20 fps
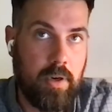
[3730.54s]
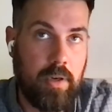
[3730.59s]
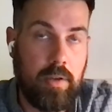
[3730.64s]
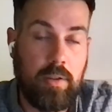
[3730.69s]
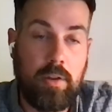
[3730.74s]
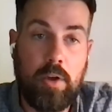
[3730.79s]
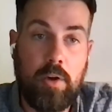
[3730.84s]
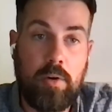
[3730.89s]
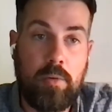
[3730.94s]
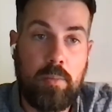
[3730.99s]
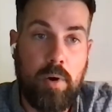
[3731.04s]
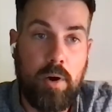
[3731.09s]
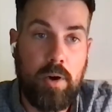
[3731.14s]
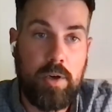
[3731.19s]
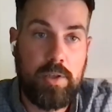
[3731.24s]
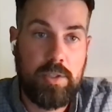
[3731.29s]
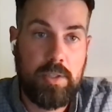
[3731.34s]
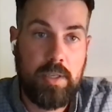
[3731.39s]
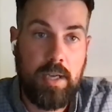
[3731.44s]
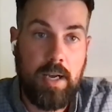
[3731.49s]
low
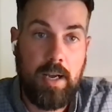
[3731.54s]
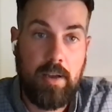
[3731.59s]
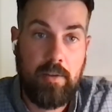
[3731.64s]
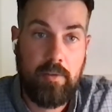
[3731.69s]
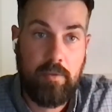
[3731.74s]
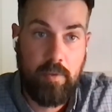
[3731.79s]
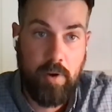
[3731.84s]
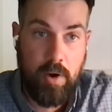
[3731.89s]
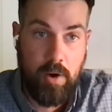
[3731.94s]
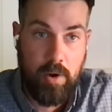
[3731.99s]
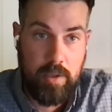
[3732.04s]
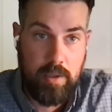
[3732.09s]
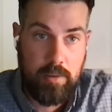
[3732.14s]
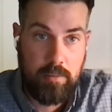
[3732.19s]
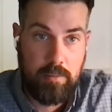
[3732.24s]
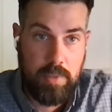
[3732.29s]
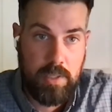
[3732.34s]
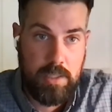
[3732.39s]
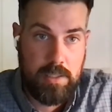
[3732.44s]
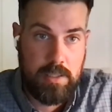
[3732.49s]
margin, high
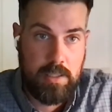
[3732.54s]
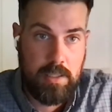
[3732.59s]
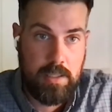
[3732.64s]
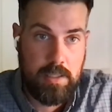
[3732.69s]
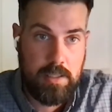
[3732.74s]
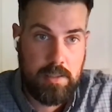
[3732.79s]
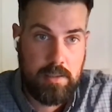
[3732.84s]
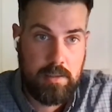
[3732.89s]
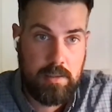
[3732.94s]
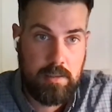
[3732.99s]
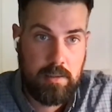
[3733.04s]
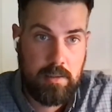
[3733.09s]
volume business,